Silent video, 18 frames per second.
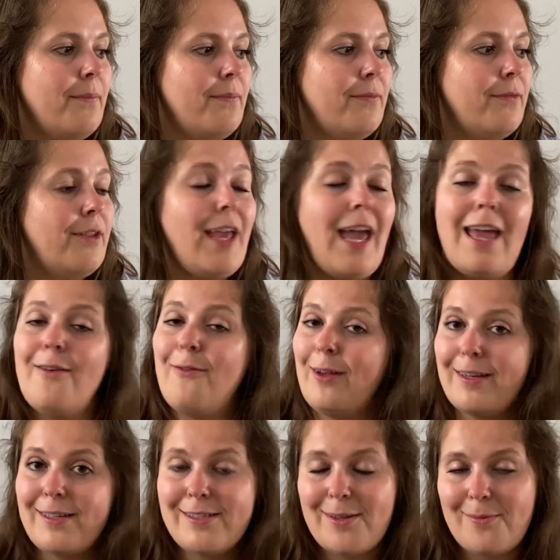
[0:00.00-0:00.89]
gave
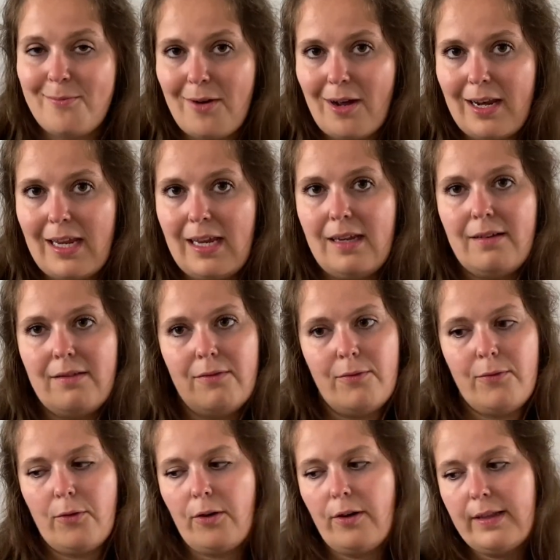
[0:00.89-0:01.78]
in some money
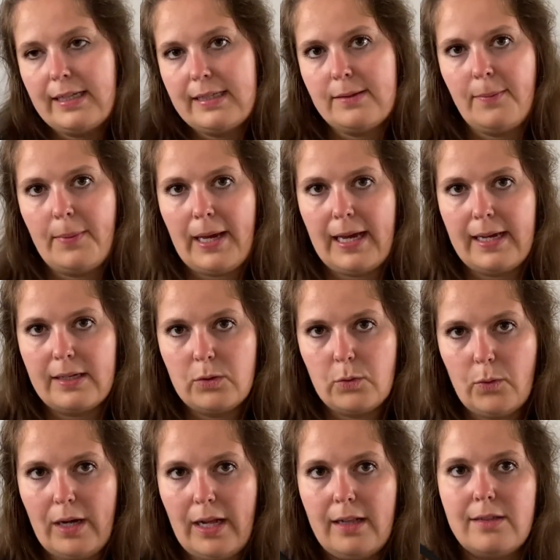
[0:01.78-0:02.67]
for this bag as
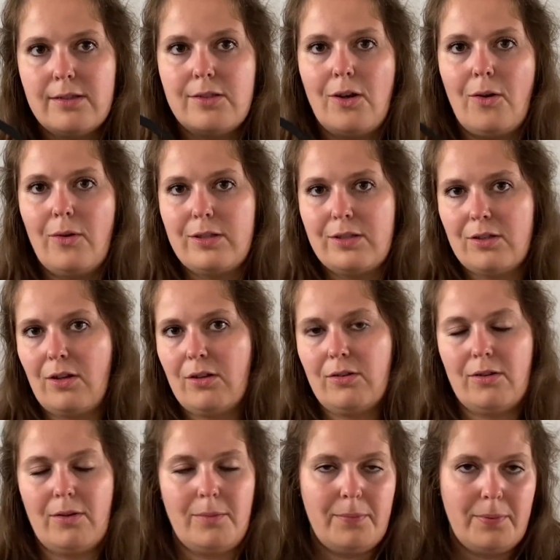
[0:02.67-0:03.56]
well, so it's not
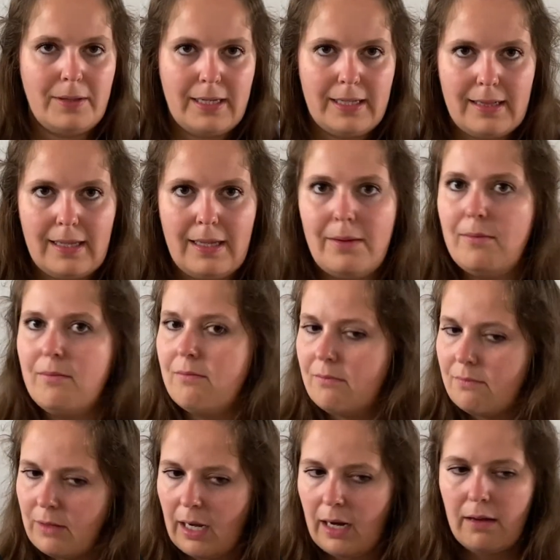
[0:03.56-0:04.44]
completely
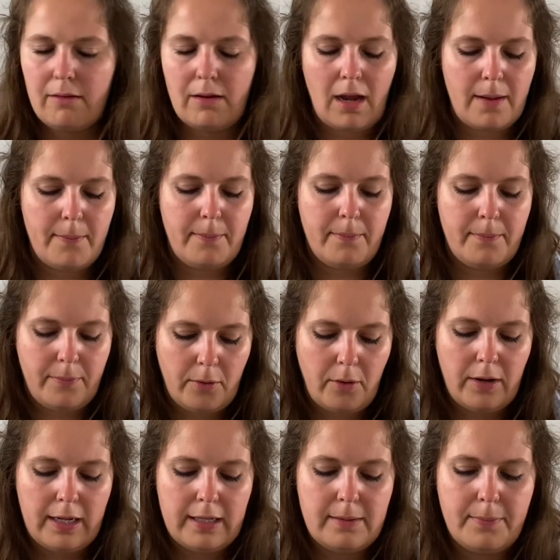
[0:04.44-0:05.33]
that I
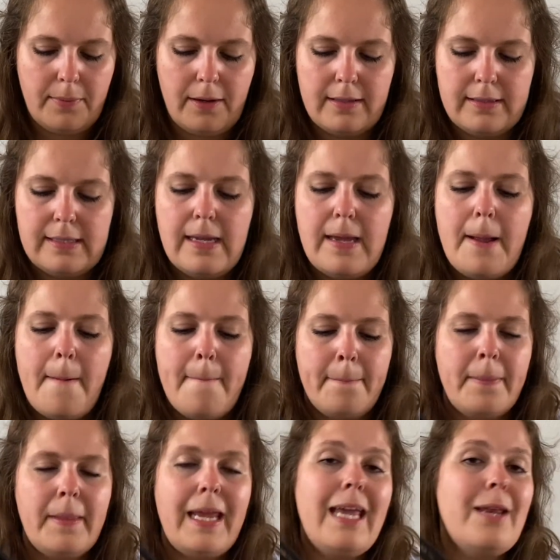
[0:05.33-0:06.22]
bought it, but
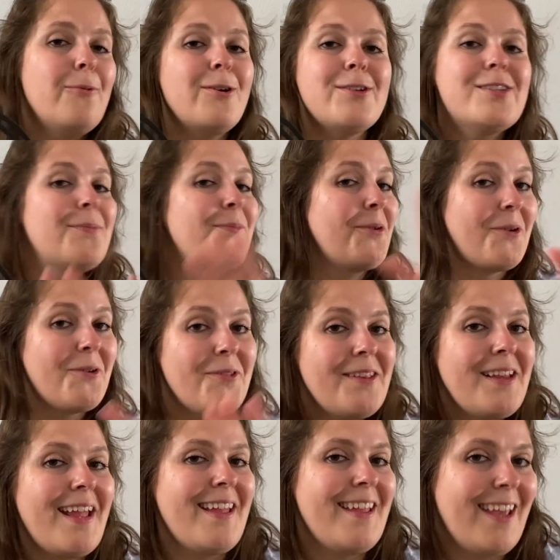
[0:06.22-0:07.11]
it was a
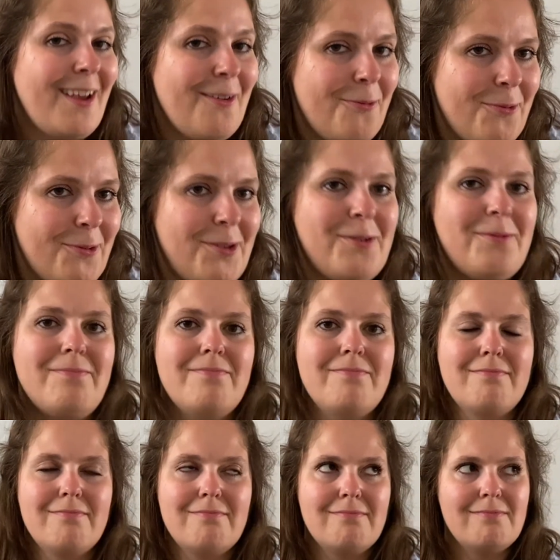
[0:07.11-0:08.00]
birthday gift
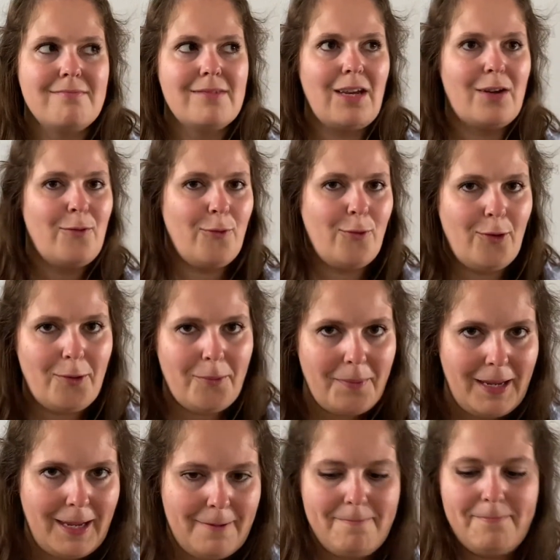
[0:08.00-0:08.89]
for
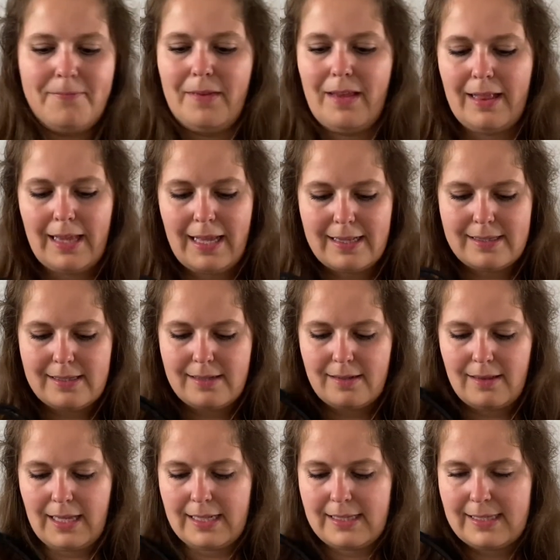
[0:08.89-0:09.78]
me.
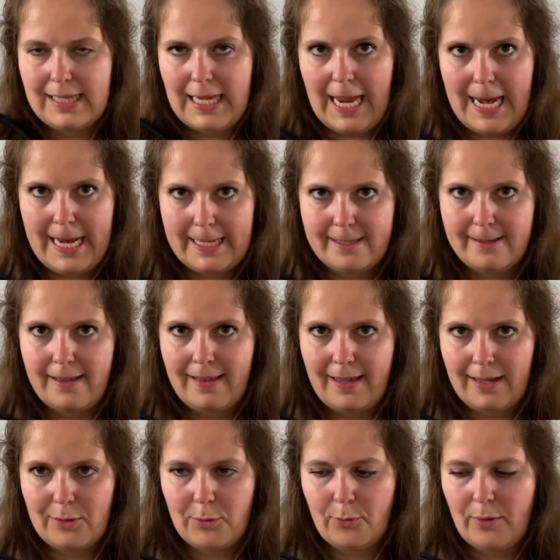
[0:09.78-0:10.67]
Let's say it
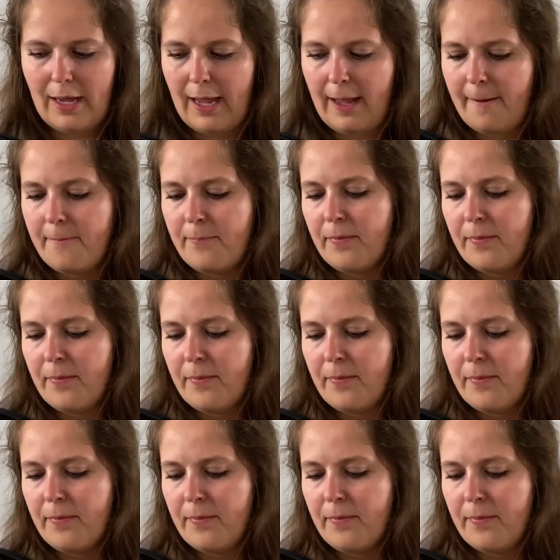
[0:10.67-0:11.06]
that way.